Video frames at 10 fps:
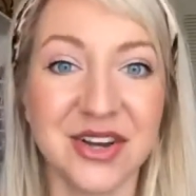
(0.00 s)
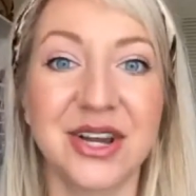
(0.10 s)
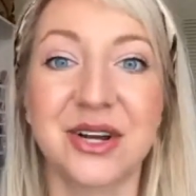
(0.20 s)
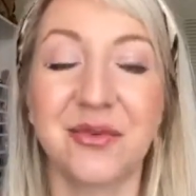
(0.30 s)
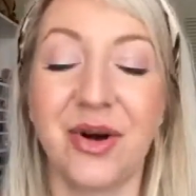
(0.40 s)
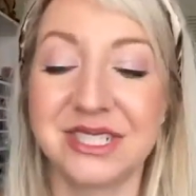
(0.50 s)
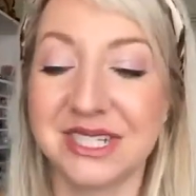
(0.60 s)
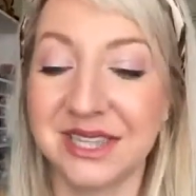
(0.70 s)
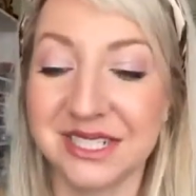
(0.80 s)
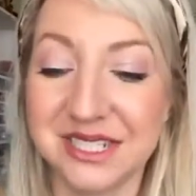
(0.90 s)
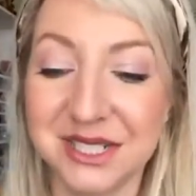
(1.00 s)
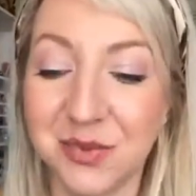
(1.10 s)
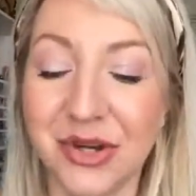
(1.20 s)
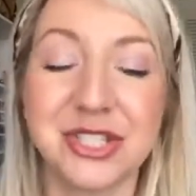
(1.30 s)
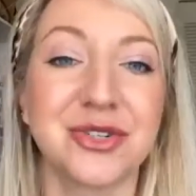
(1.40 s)
you're gonna want to get the
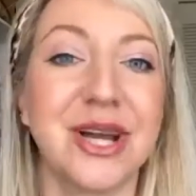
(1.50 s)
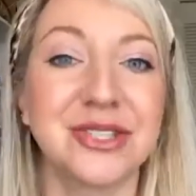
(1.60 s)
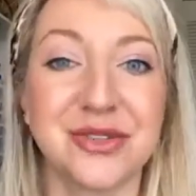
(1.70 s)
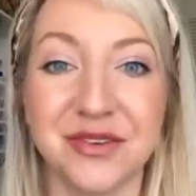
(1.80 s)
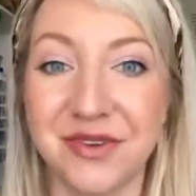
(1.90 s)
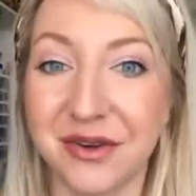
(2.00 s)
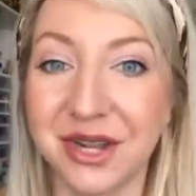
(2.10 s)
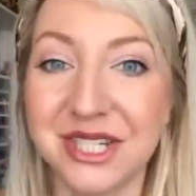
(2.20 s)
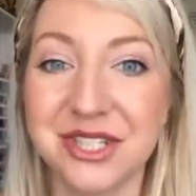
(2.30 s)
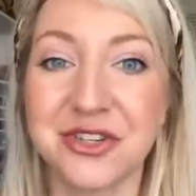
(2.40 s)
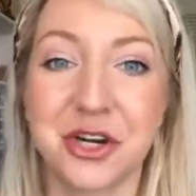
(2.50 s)
tinted moisturizer, the foundation,